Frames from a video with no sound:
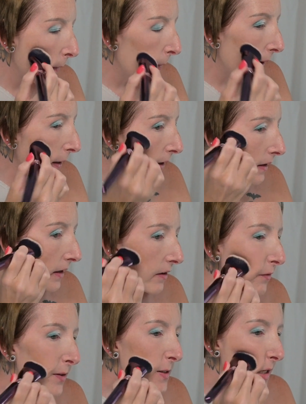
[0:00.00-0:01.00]
And
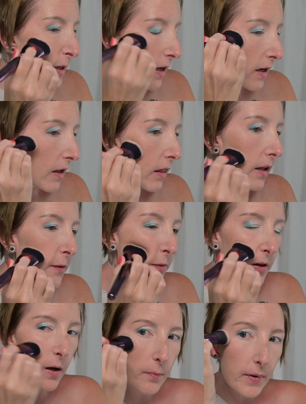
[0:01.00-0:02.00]
if it's going to lift
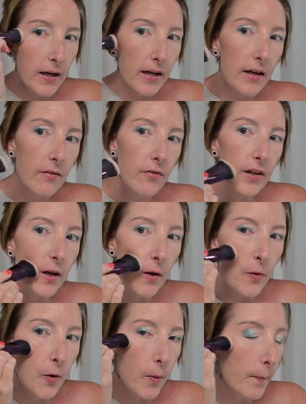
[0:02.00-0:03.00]
up any of the
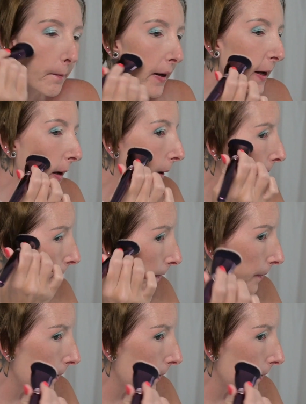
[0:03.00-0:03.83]
other makeup.